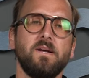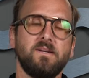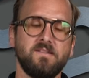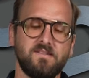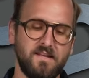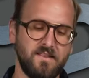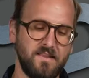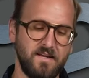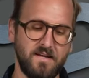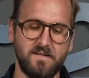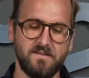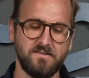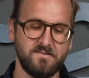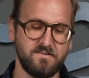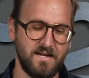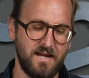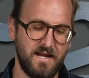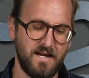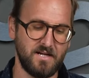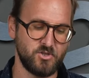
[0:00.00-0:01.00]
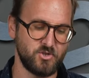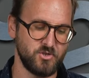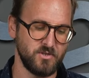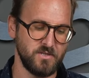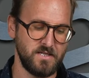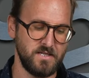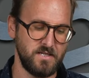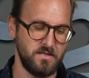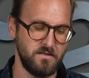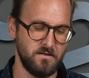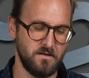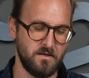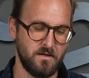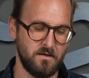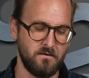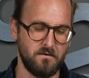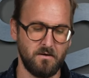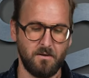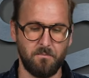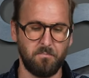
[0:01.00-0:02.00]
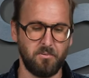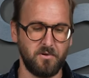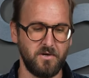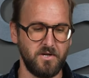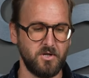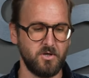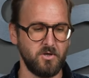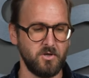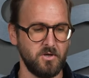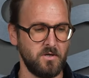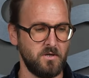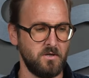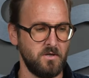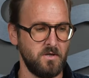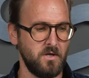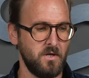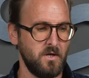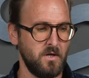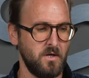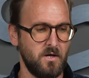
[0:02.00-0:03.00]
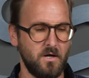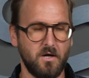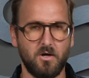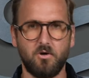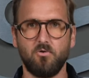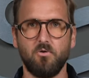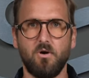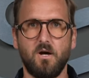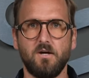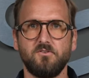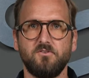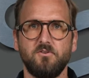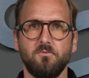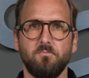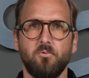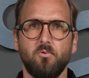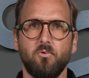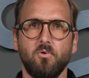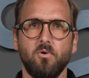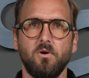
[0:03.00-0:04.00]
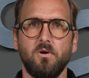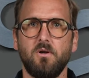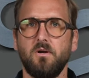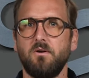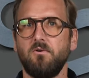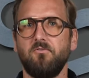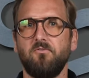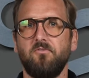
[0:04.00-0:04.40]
because I think it is actually a pretty good across the board. It'll